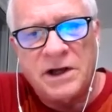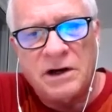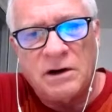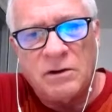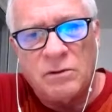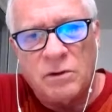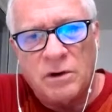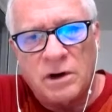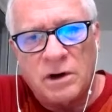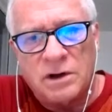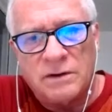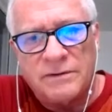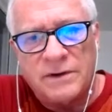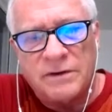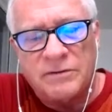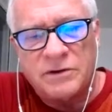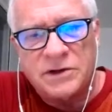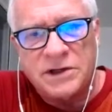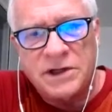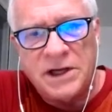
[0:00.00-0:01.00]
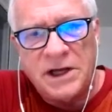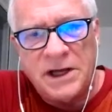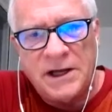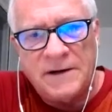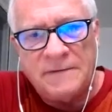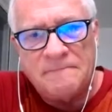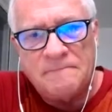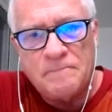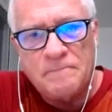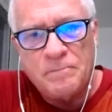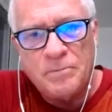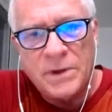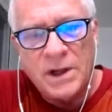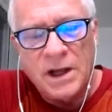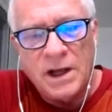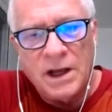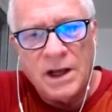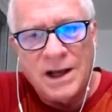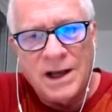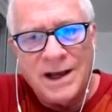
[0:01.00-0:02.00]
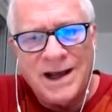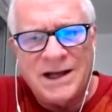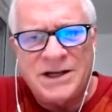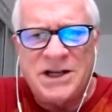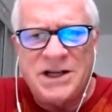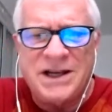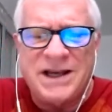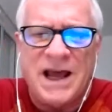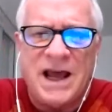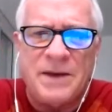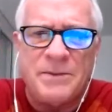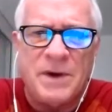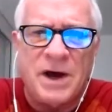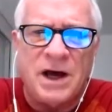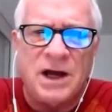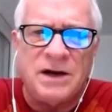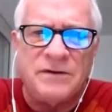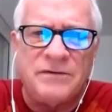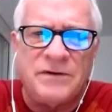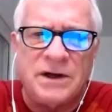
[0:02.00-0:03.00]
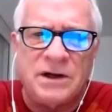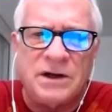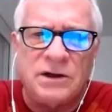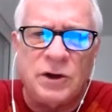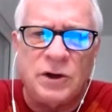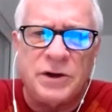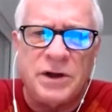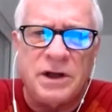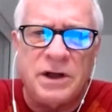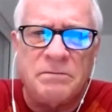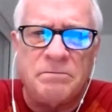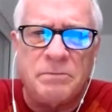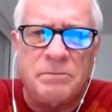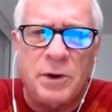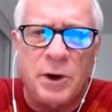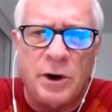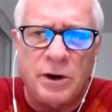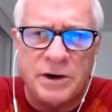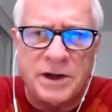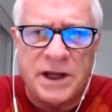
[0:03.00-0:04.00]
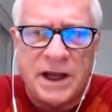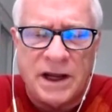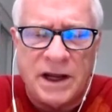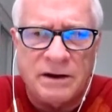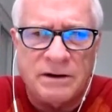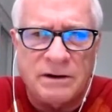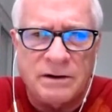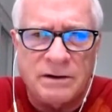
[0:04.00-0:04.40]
dental work I've ever seen. And she came out of it looking perky.